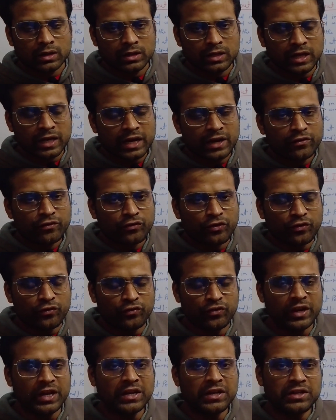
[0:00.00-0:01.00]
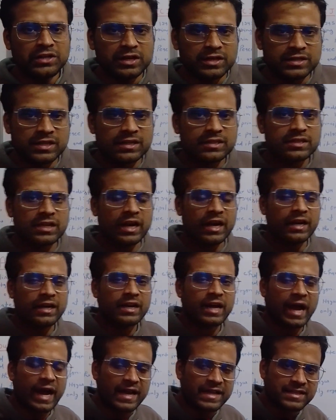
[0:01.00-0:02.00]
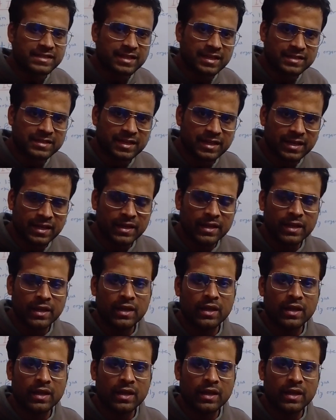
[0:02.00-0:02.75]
There are 15 judges at ICJ